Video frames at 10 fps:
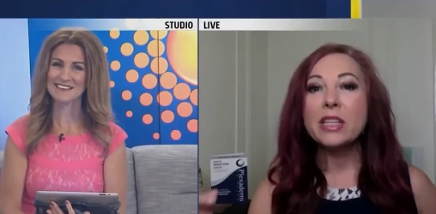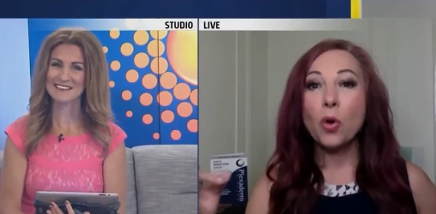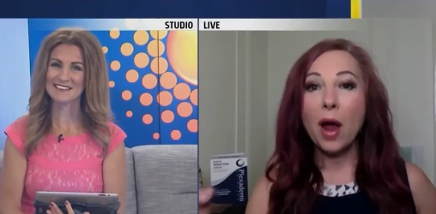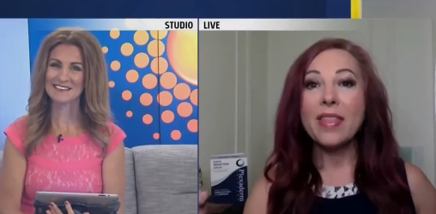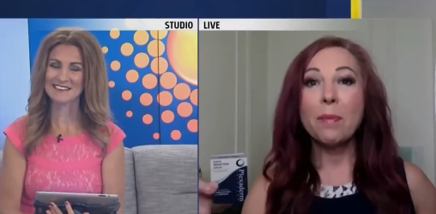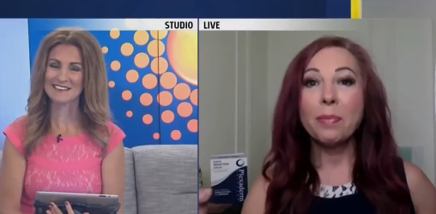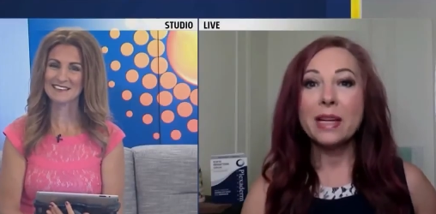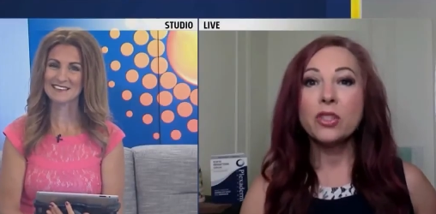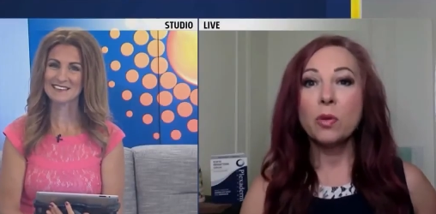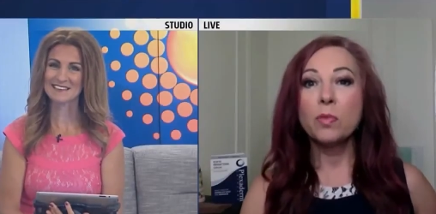Speaker 1: to try that
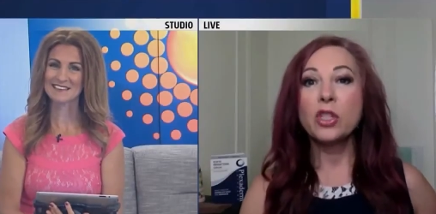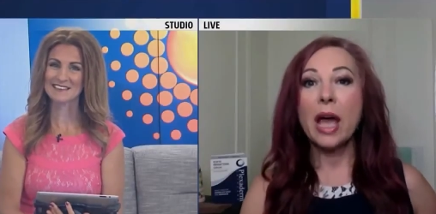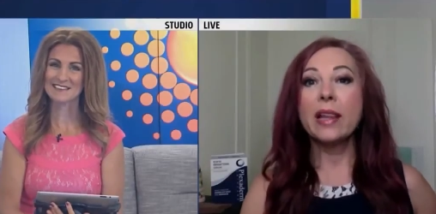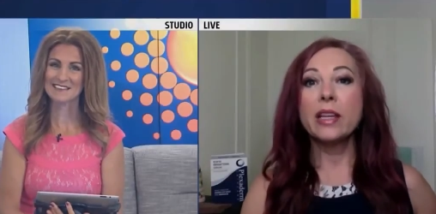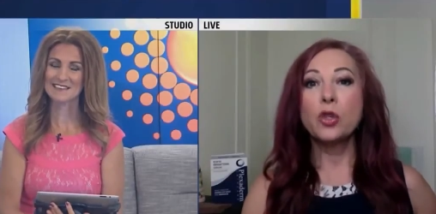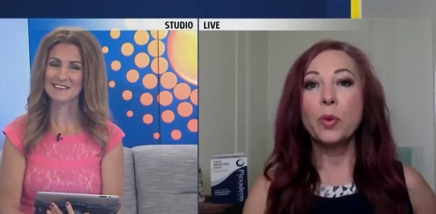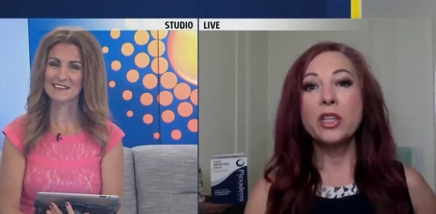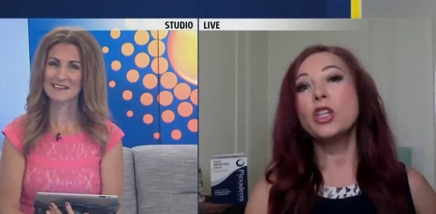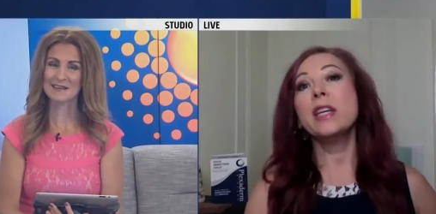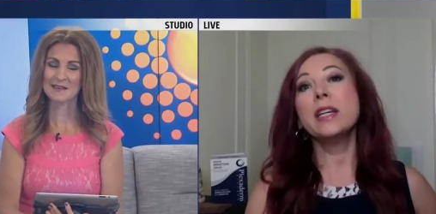Plexaderm challenge,
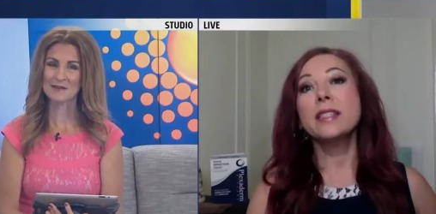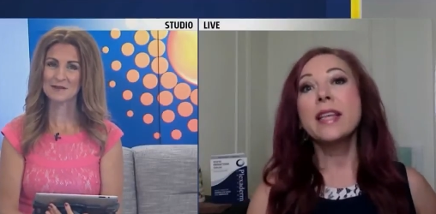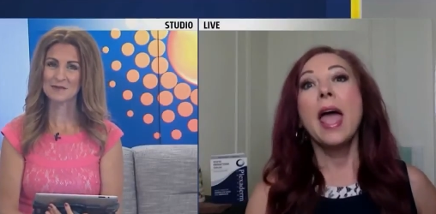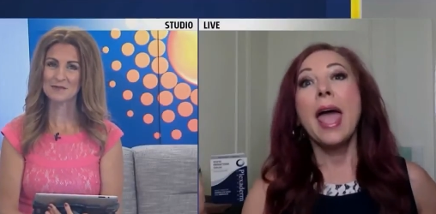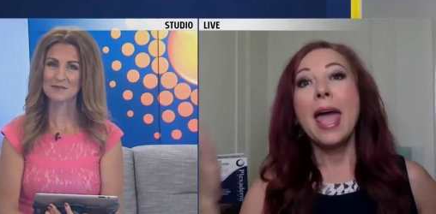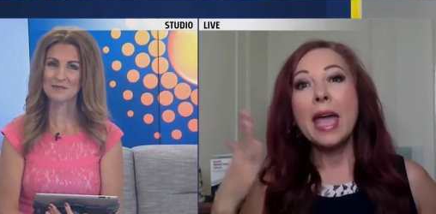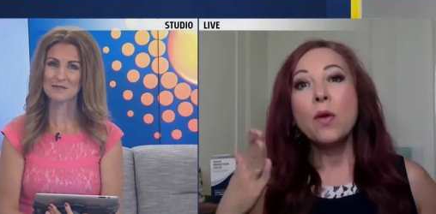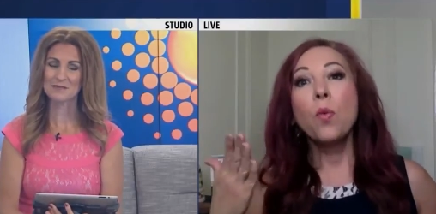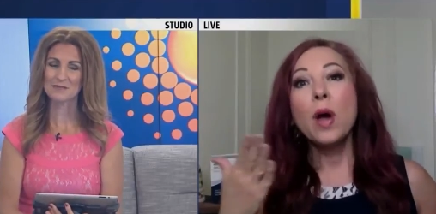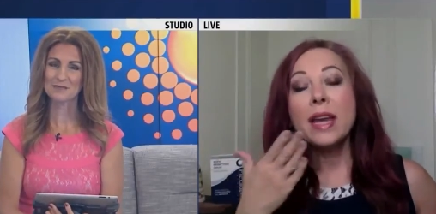which is hey,
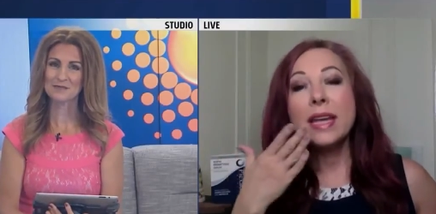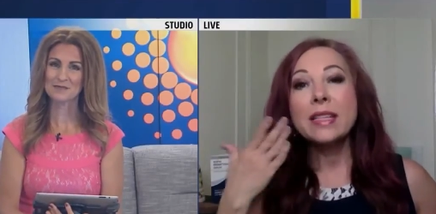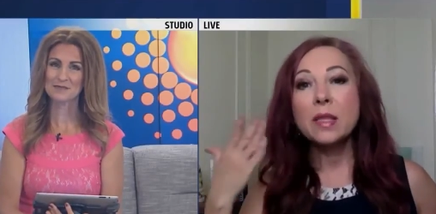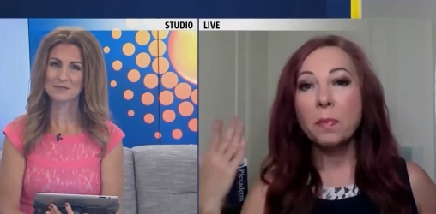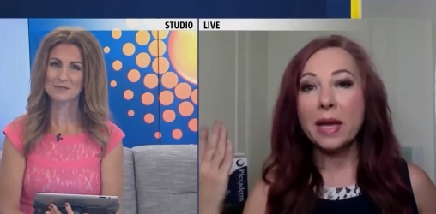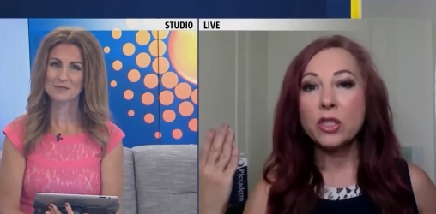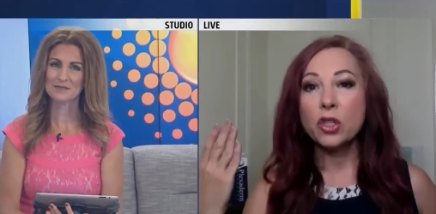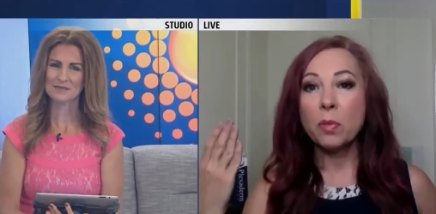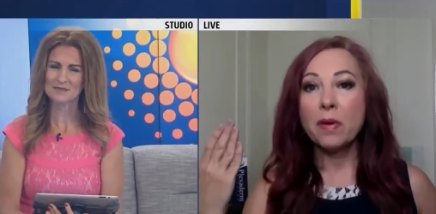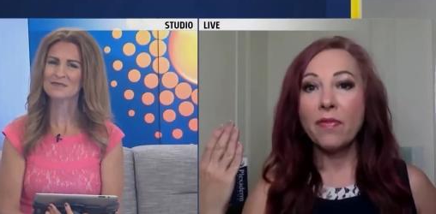what is the
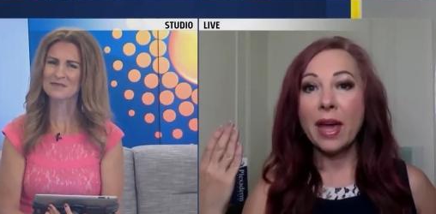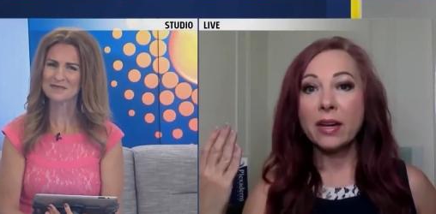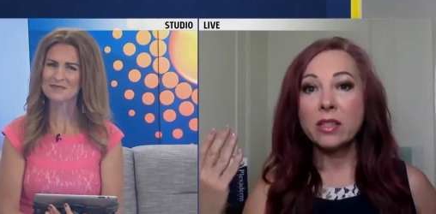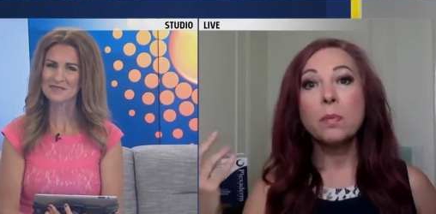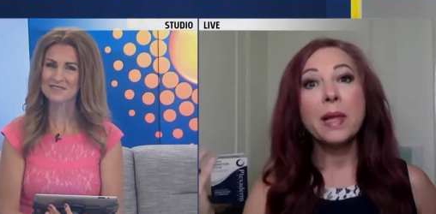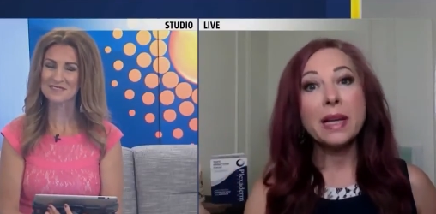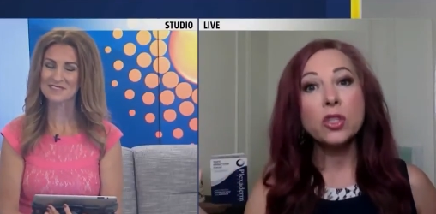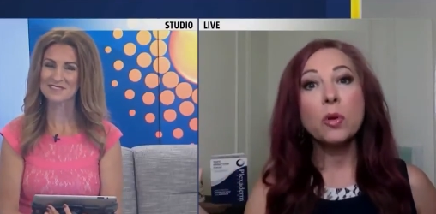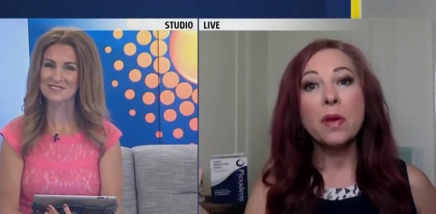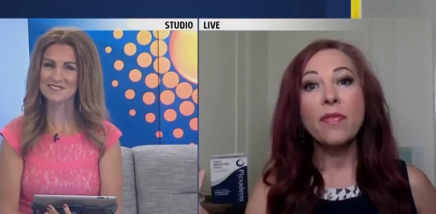Plexaderm effect? The
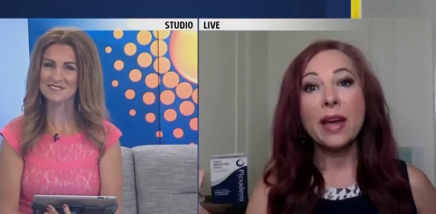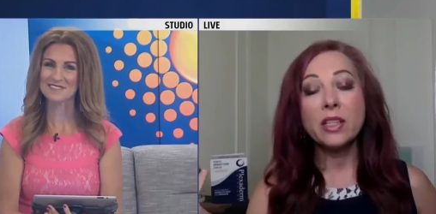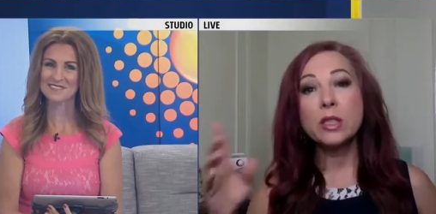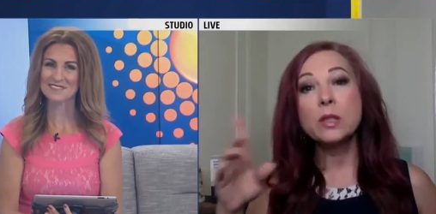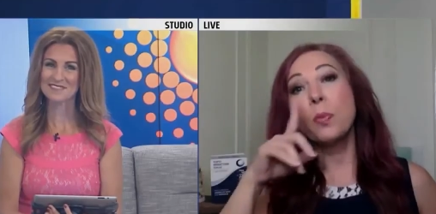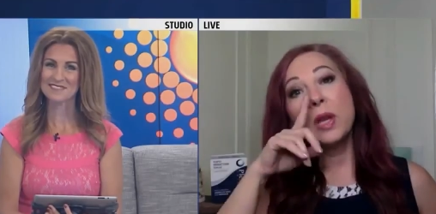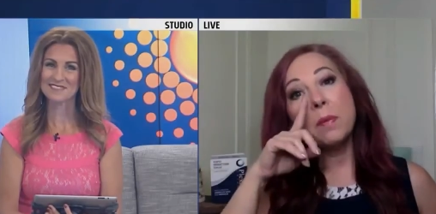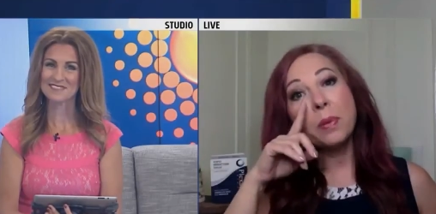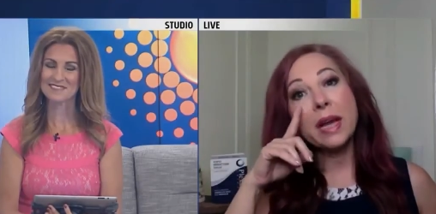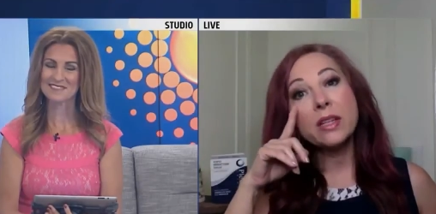Plexaderm effect is putting
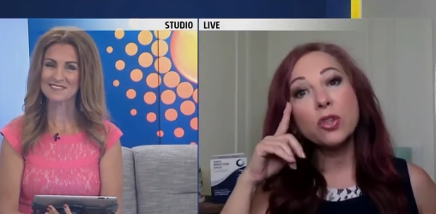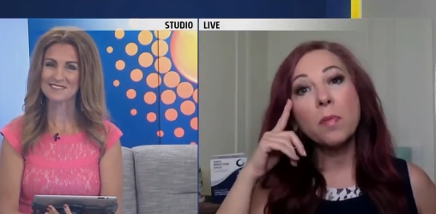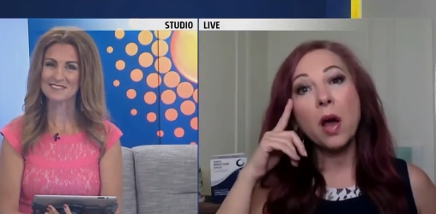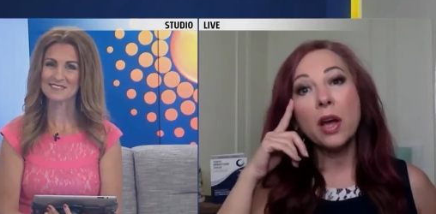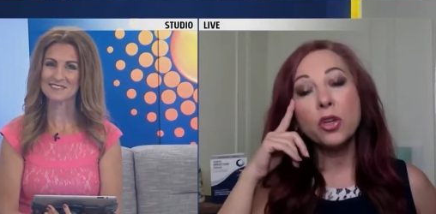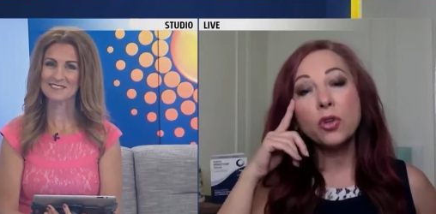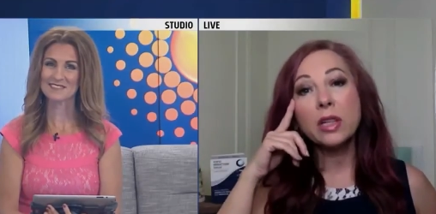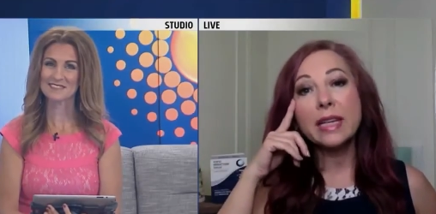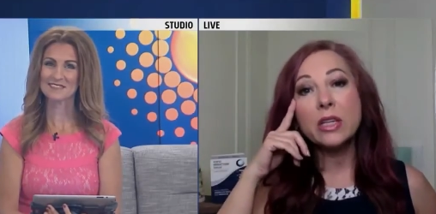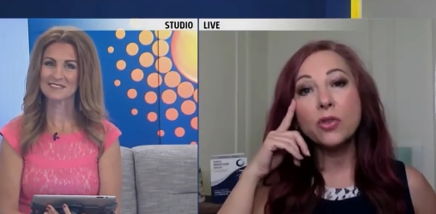Plexaderm on your
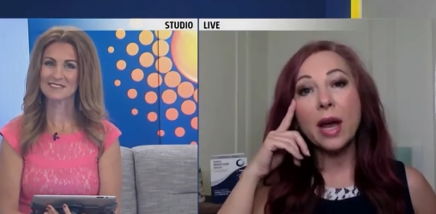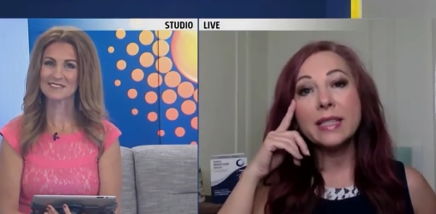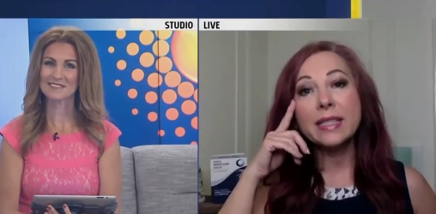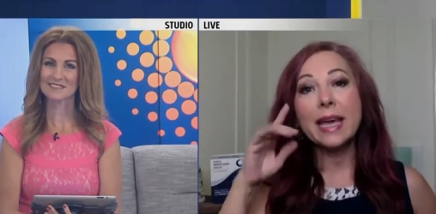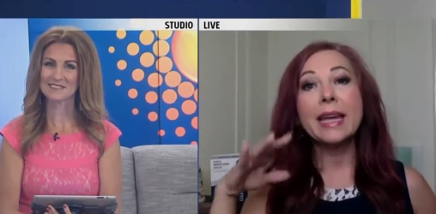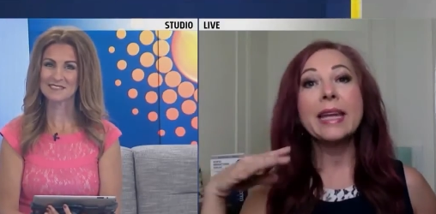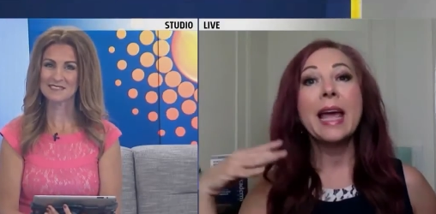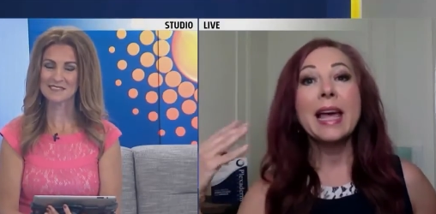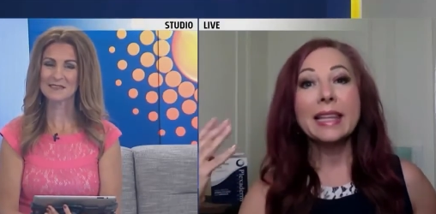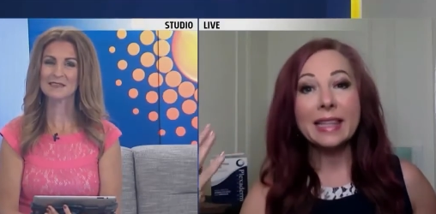clean, dry skin,
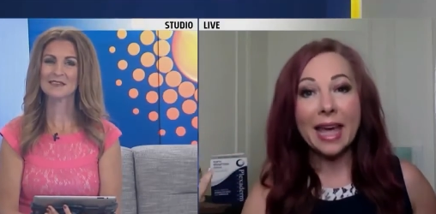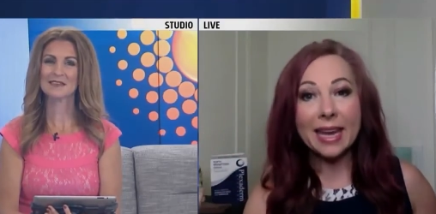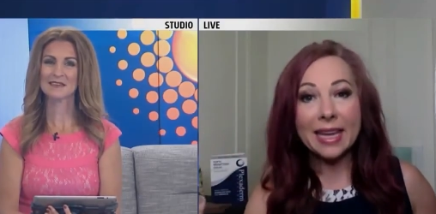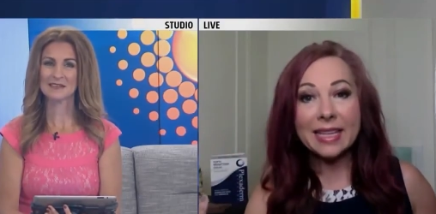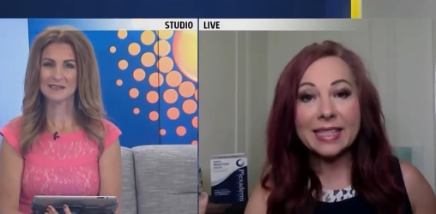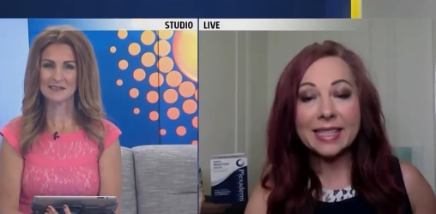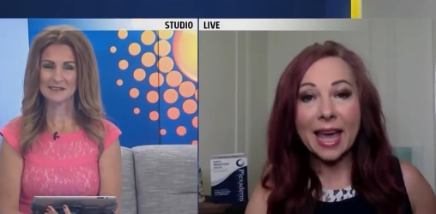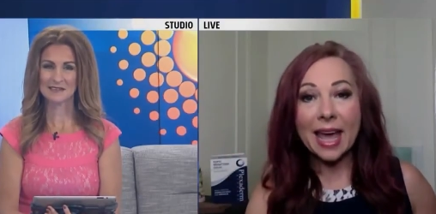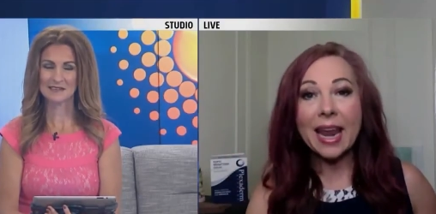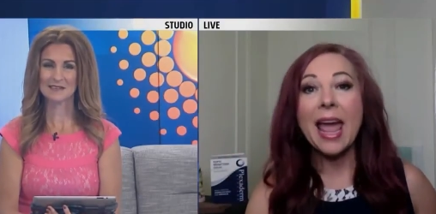letting it
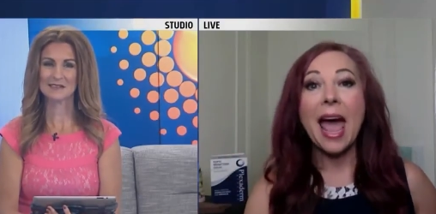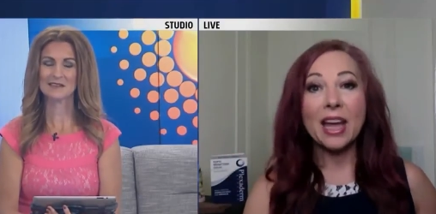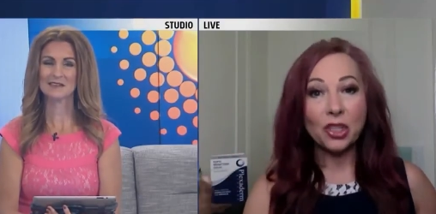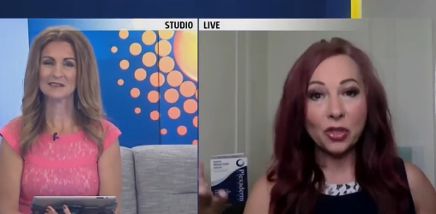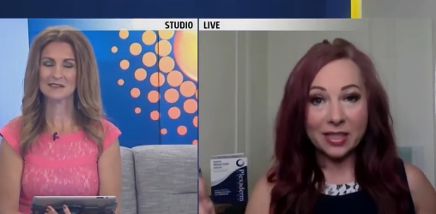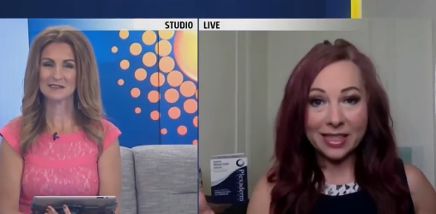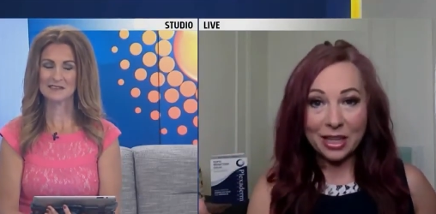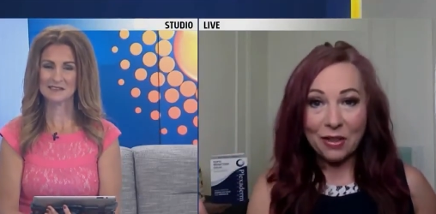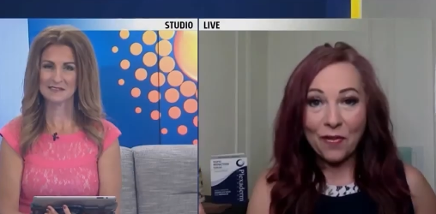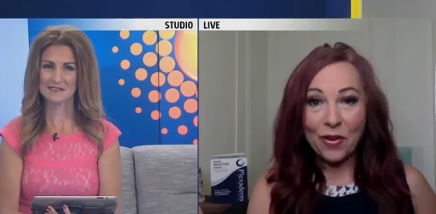set, as you can see in
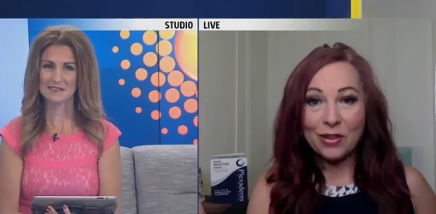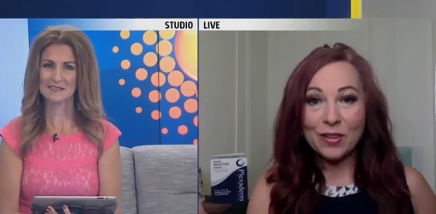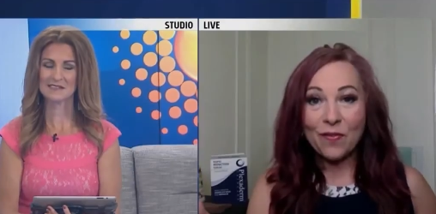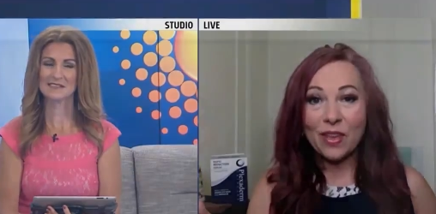the photos and